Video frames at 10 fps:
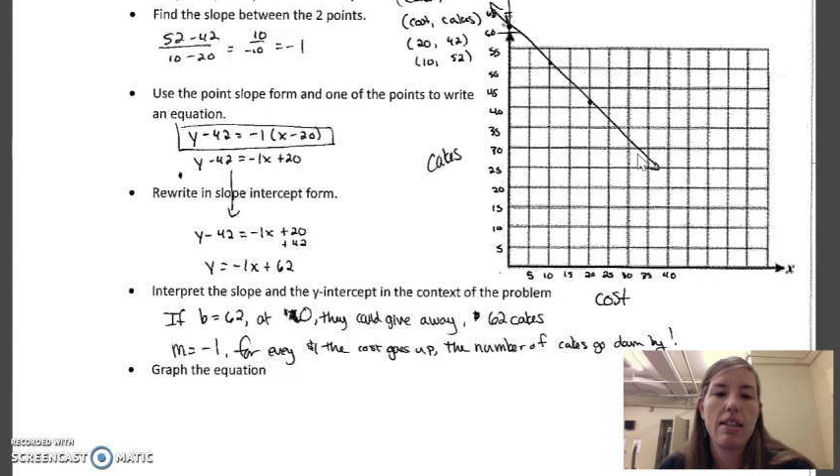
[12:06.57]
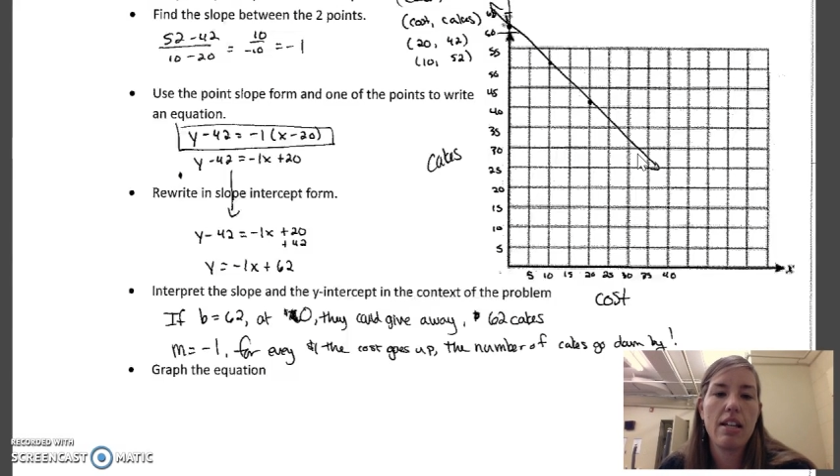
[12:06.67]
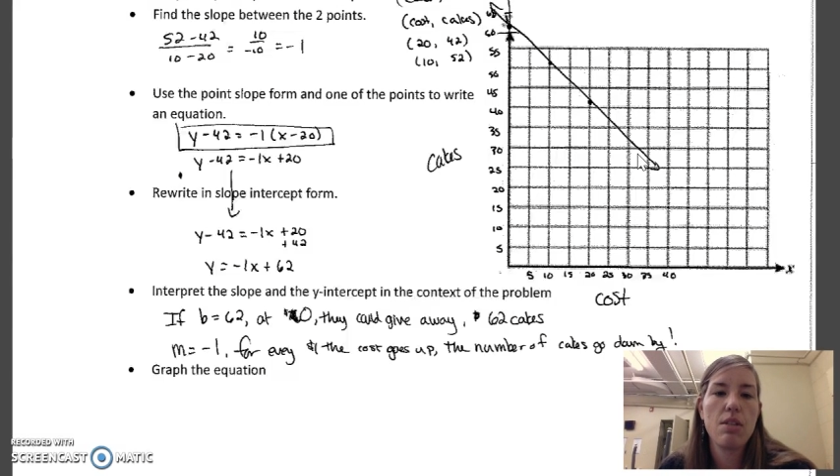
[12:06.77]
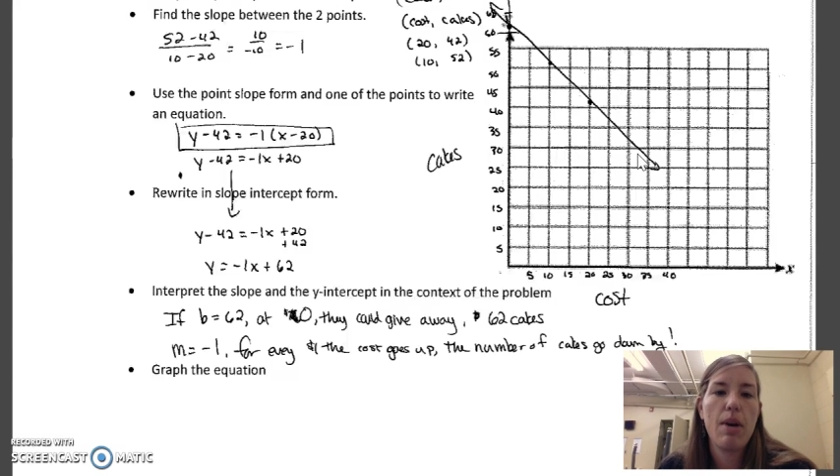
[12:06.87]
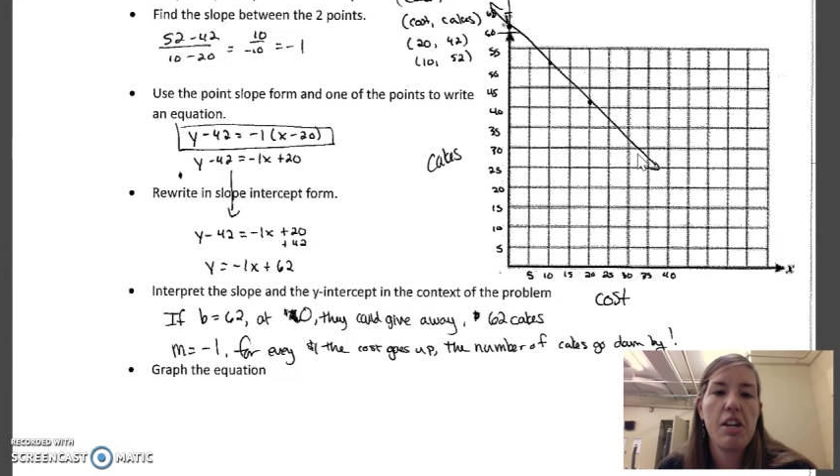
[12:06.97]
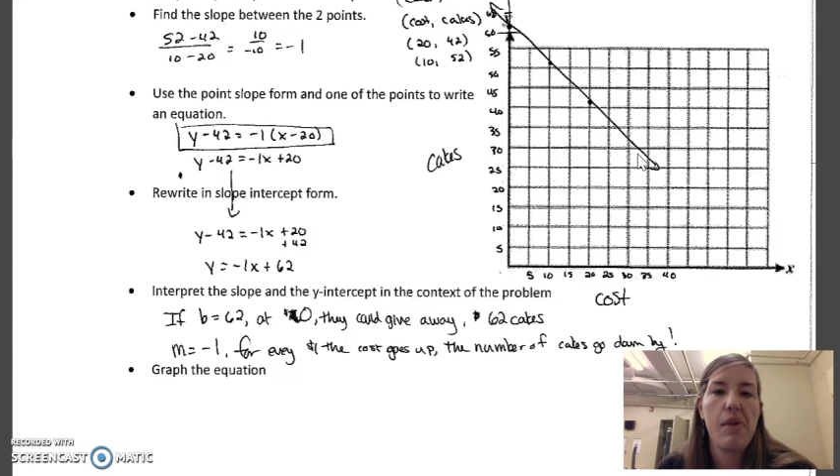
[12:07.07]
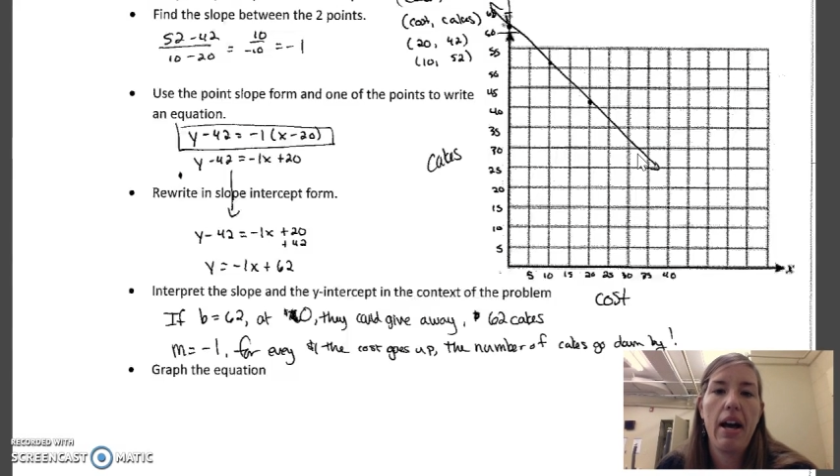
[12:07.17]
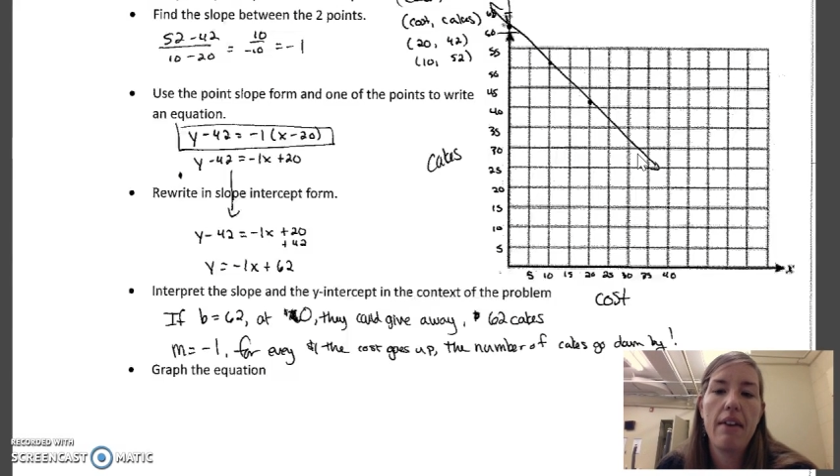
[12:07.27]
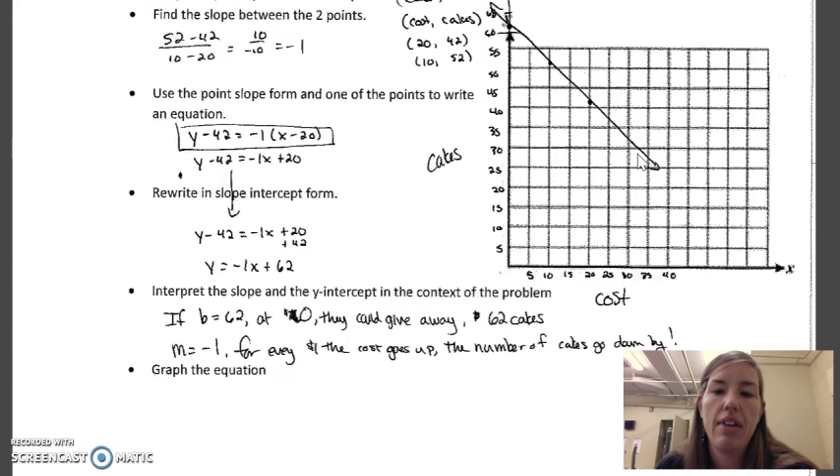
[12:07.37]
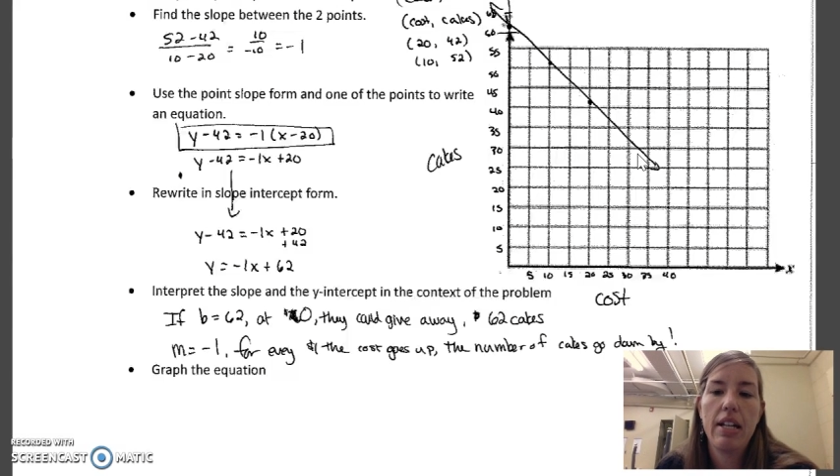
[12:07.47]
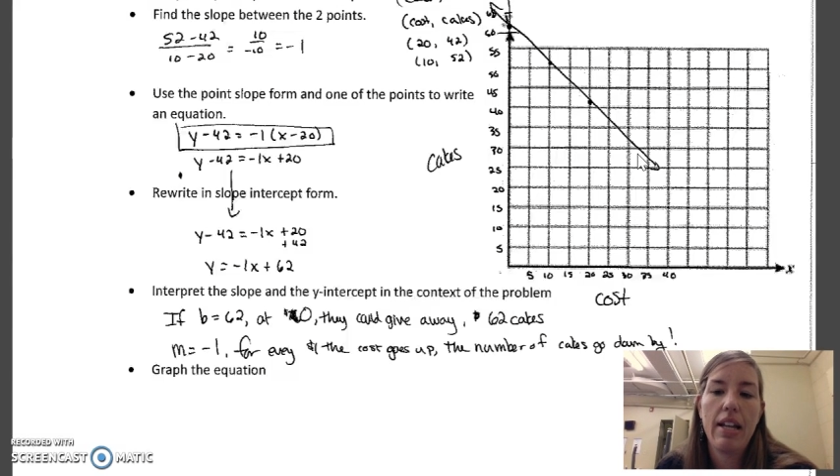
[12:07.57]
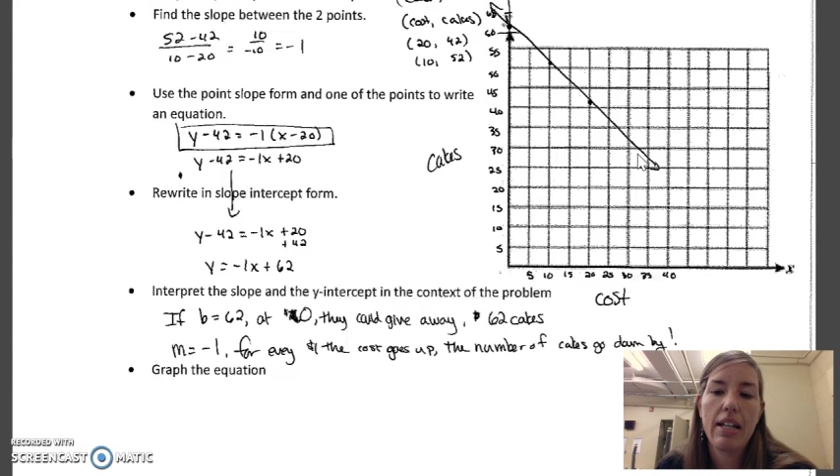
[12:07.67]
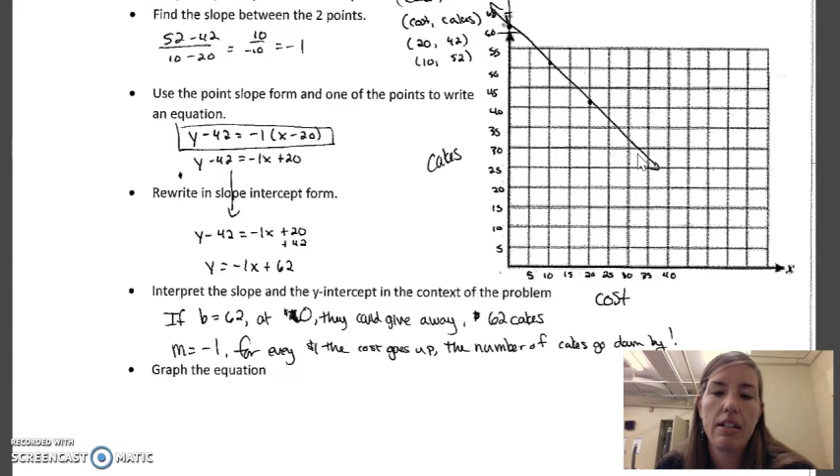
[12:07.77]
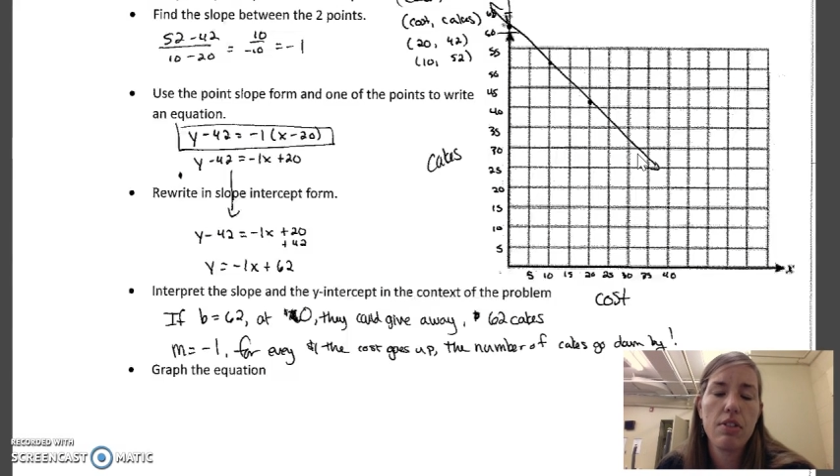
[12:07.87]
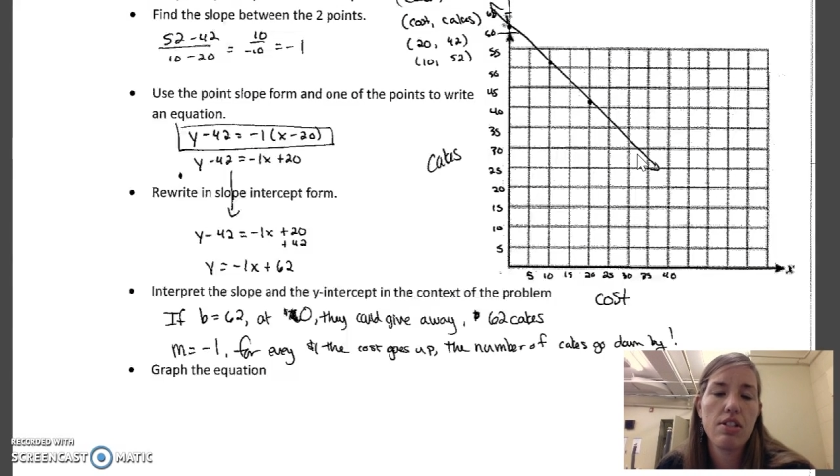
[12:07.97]
That's why you have a
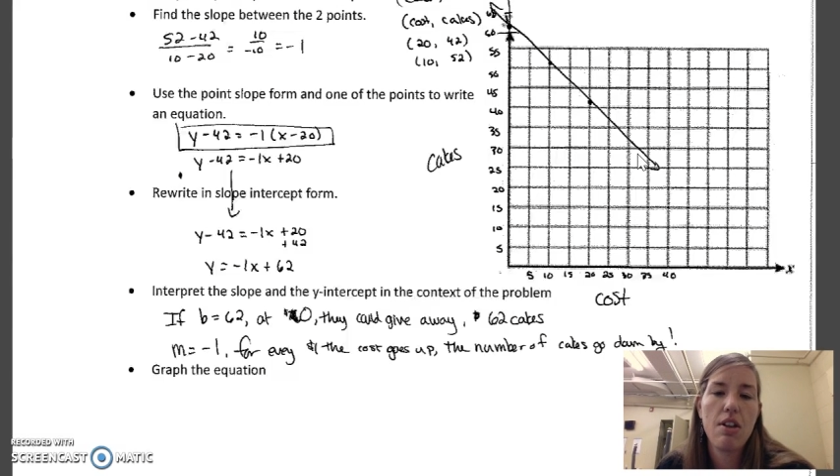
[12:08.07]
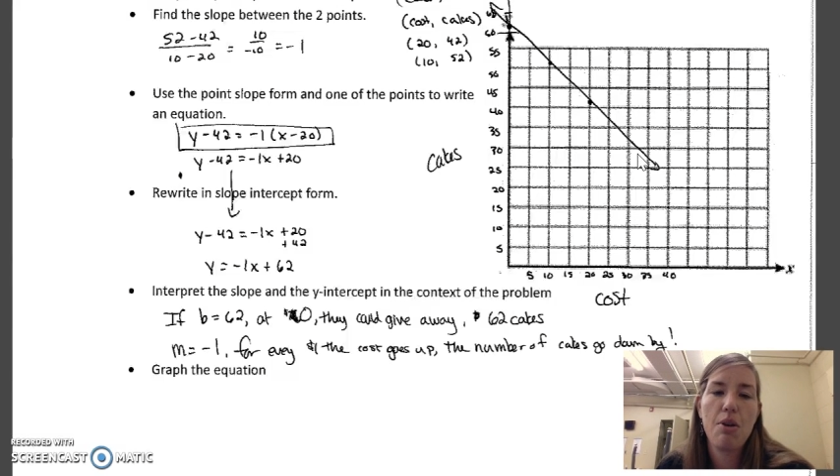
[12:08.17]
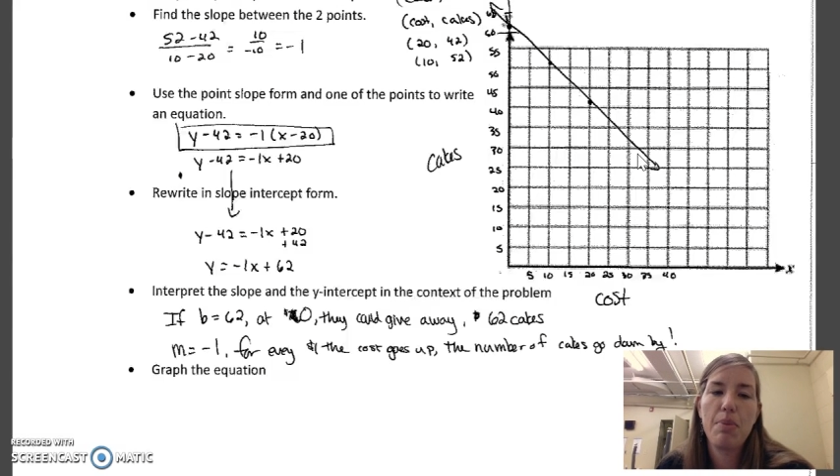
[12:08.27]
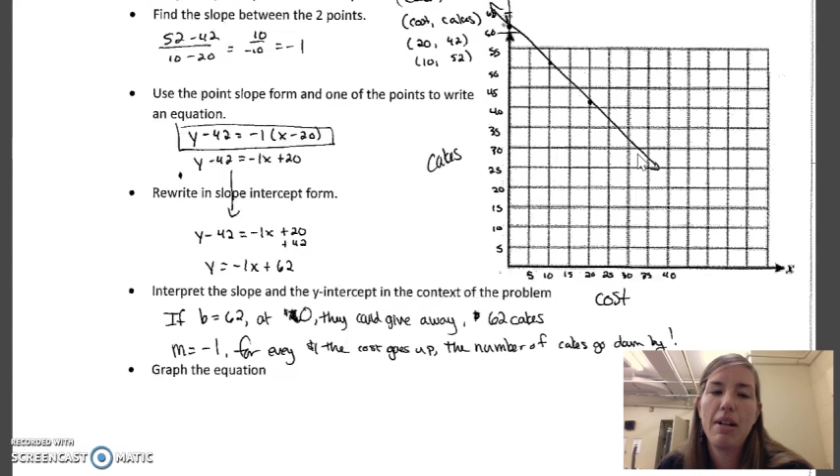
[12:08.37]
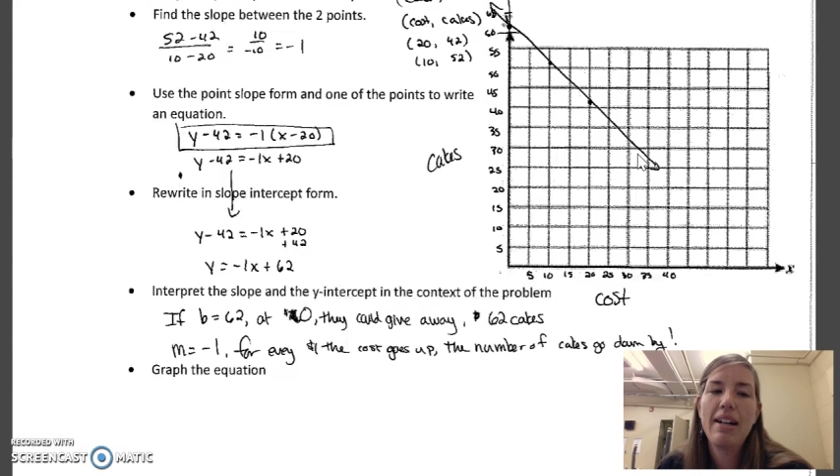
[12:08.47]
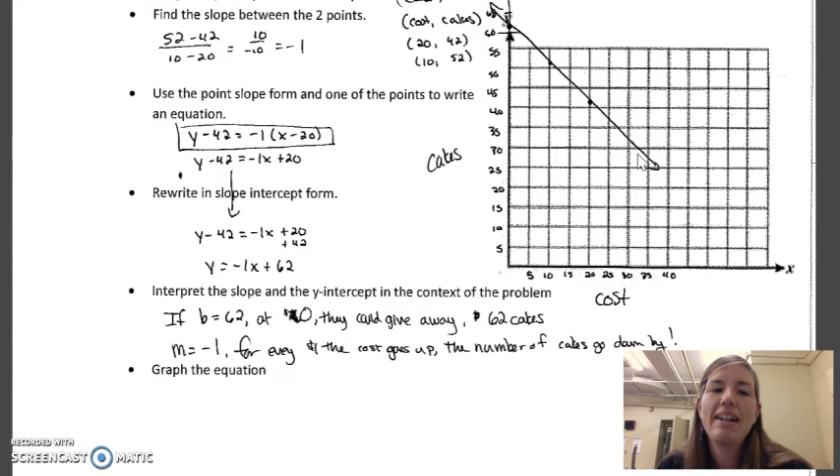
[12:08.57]
negative slope.